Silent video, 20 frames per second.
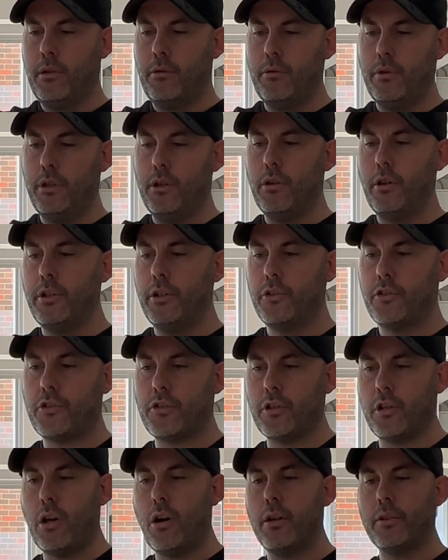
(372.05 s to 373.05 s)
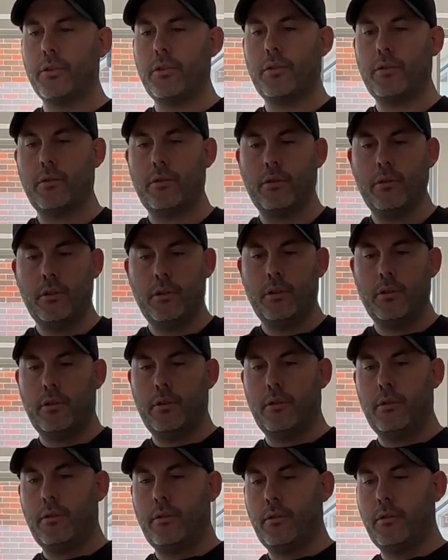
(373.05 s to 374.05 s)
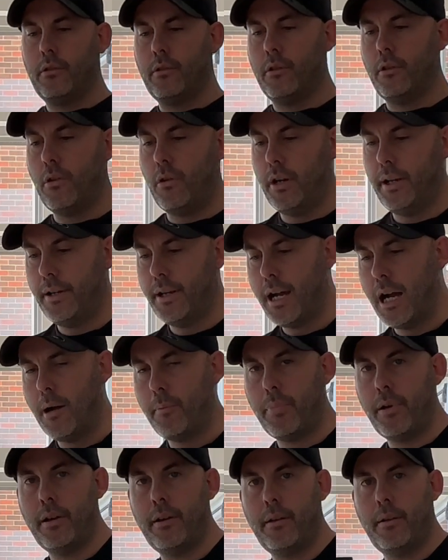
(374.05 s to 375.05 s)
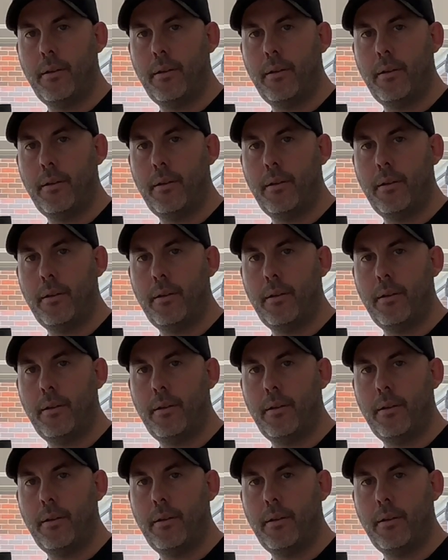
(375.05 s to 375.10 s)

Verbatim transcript: well you've got your slots lined up.